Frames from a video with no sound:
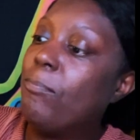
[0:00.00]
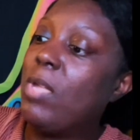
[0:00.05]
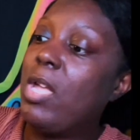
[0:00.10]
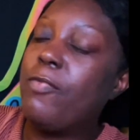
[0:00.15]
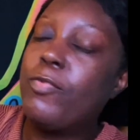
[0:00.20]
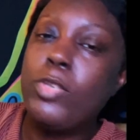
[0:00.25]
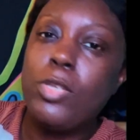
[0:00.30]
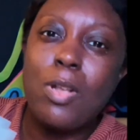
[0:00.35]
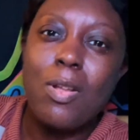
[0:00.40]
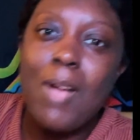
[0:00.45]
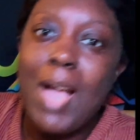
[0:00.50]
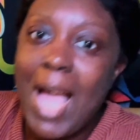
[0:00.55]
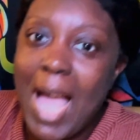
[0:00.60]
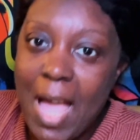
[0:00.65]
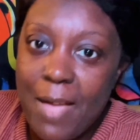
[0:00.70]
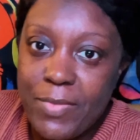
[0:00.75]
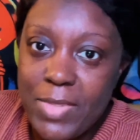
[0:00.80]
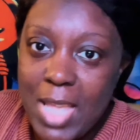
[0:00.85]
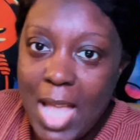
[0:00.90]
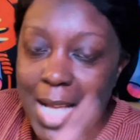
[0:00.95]
if you don't
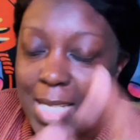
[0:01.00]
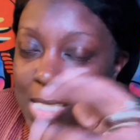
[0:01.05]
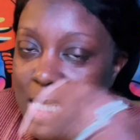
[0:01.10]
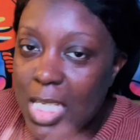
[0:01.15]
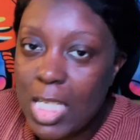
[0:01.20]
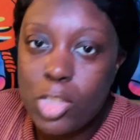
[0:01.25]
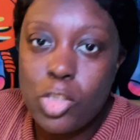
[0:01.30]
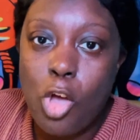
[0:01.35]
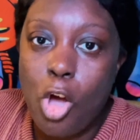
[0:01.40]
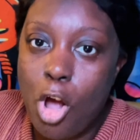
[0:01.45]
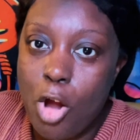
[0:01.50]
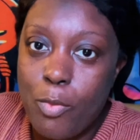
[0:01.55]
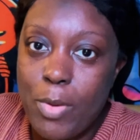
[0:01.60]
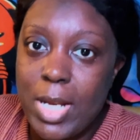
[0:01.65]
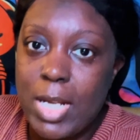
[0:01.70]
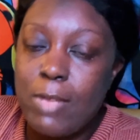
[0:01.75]
have the ideas already